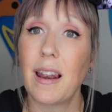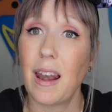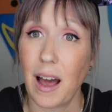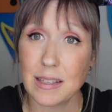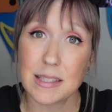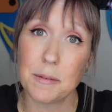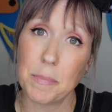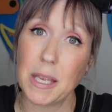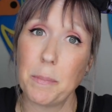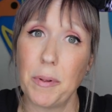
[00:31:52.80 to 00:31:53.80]
lots of
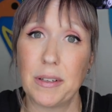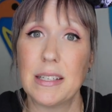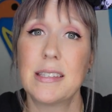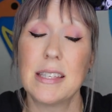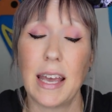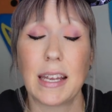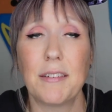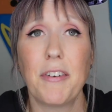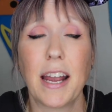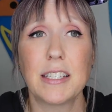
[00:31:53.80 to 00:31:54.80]
people sick. In
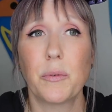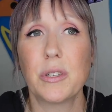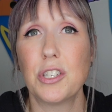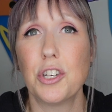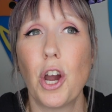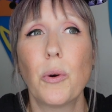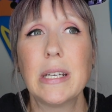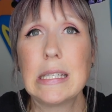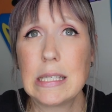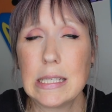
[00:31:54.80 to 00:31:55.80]
fact, it was known
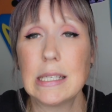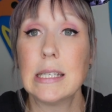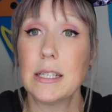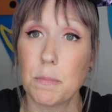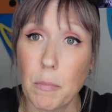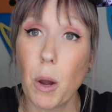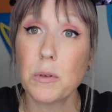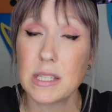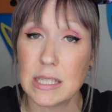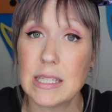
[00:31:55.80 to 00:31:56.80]
as Disney's
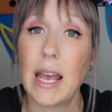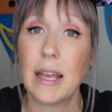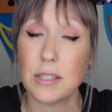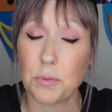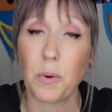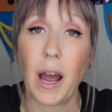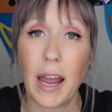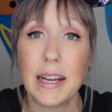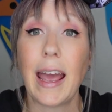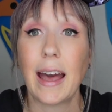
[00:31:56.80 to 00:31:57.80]
most intense
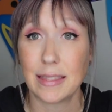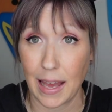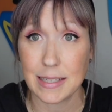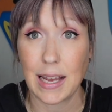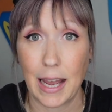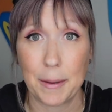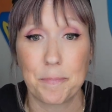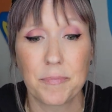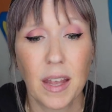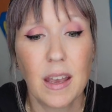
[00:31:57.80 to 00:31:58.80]
ride at that
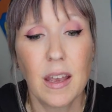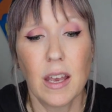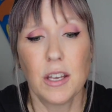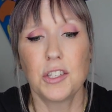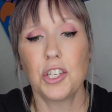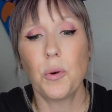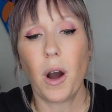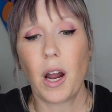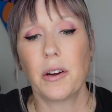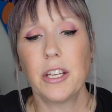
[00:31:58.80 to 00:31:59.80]
time. So you
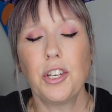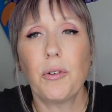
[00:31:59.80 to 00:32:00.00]
are in